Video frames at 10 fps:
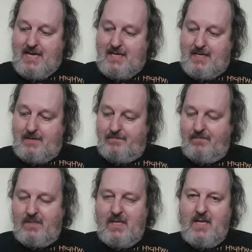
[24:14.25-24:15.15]

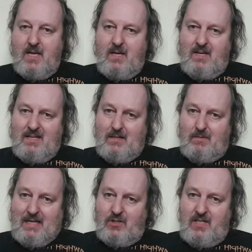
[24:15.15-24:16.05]

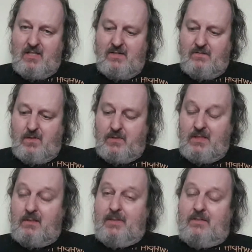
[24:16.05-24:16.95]
Actually, it does involve a
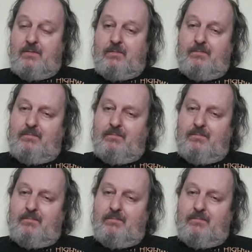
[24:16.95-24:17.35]
little bit of